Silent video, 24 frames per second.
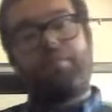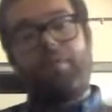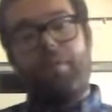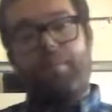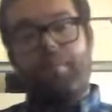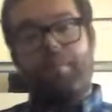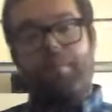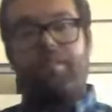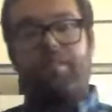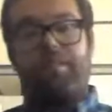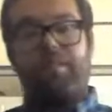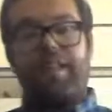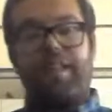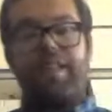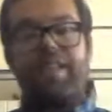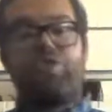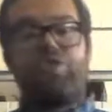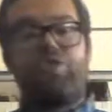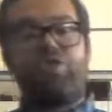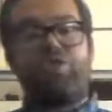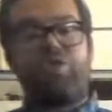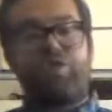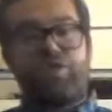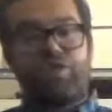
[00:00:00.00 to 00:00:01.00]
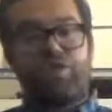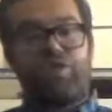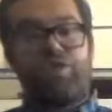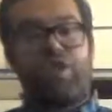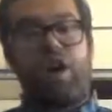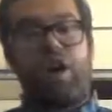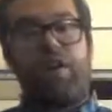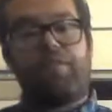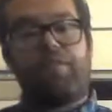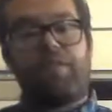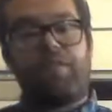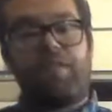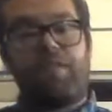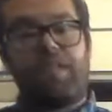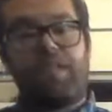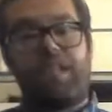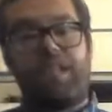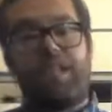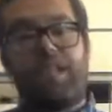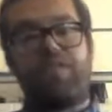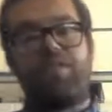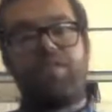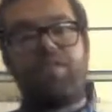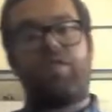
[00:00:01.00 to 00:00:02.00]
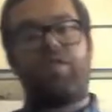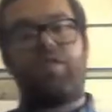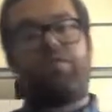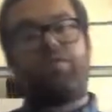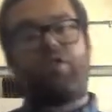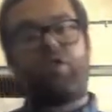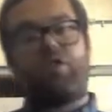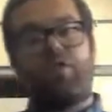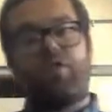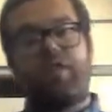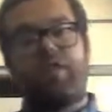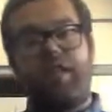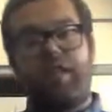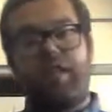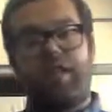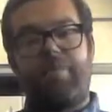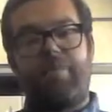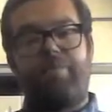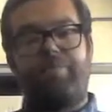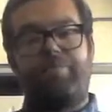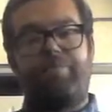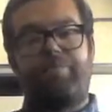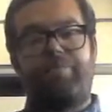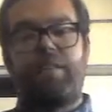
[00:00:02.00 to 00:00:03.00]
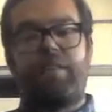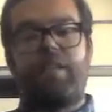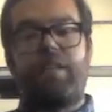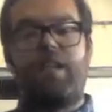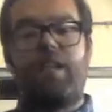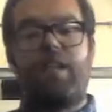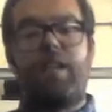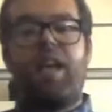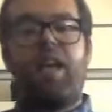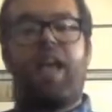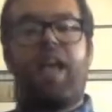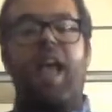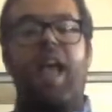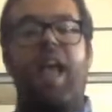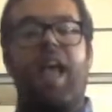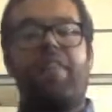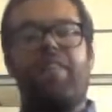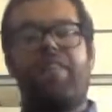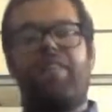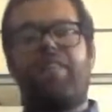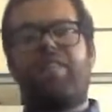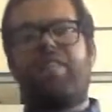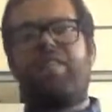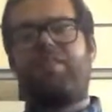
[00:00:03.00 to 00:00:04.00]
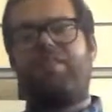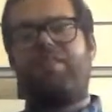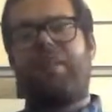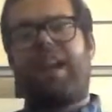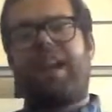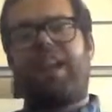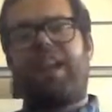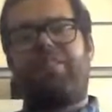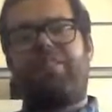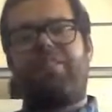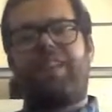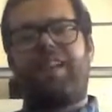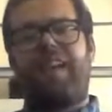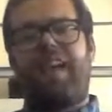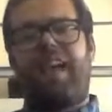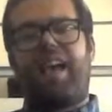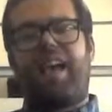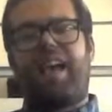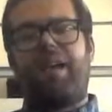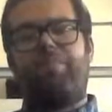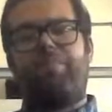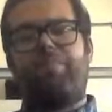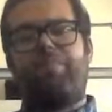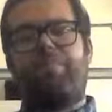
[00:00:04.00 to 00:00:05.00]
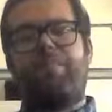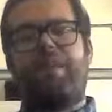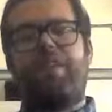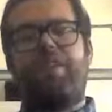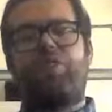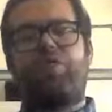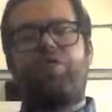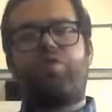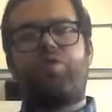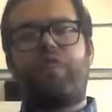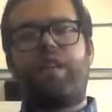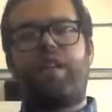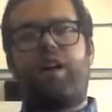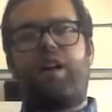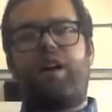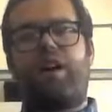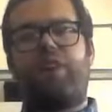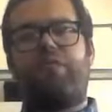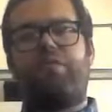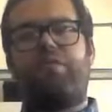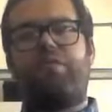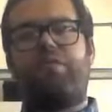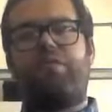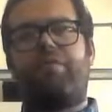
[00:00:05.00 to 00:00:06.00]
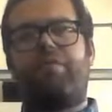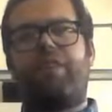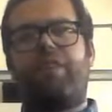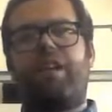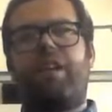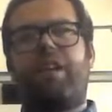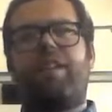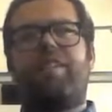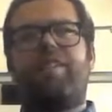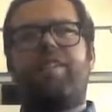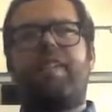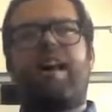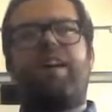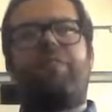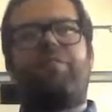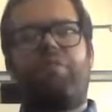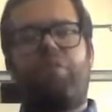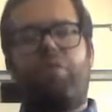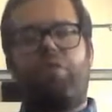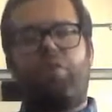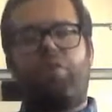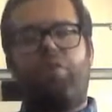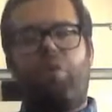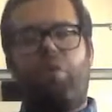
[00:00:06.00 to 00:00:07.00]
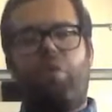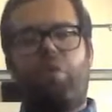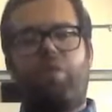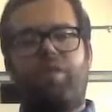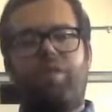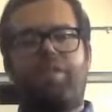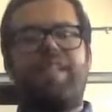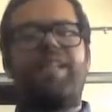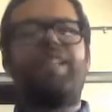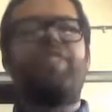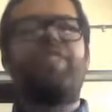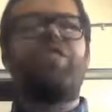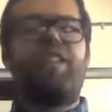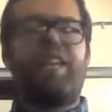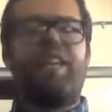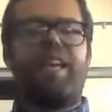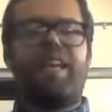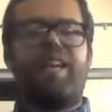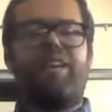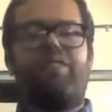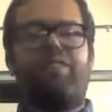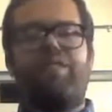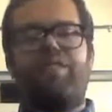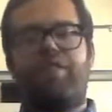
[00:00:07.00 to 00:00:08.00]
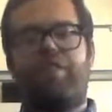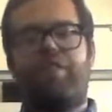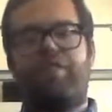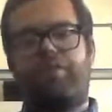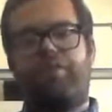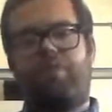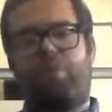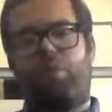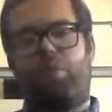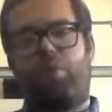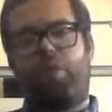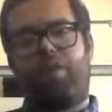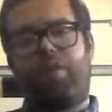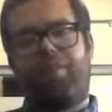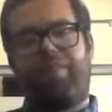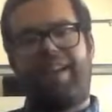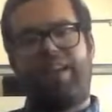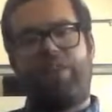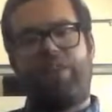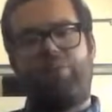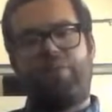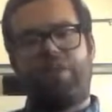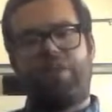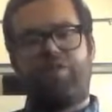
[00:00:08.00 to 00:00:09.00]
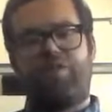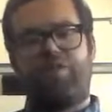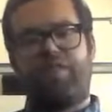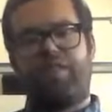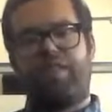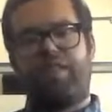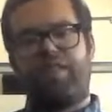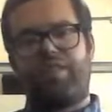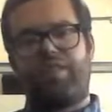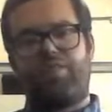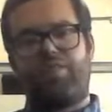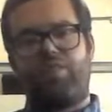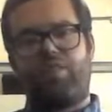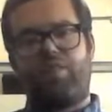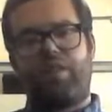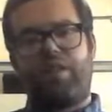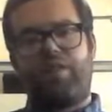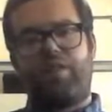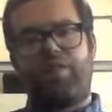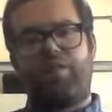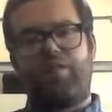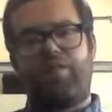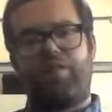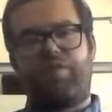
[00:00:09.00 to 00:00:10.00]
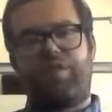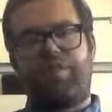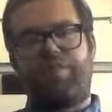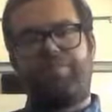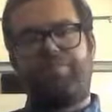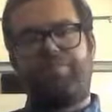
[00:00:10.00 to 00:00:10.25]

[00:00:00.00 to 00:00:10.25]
the Middle East, just off to the east of Turkey. And this is mainly a ministry of TEFL, or teaching English as a foreign language to these students.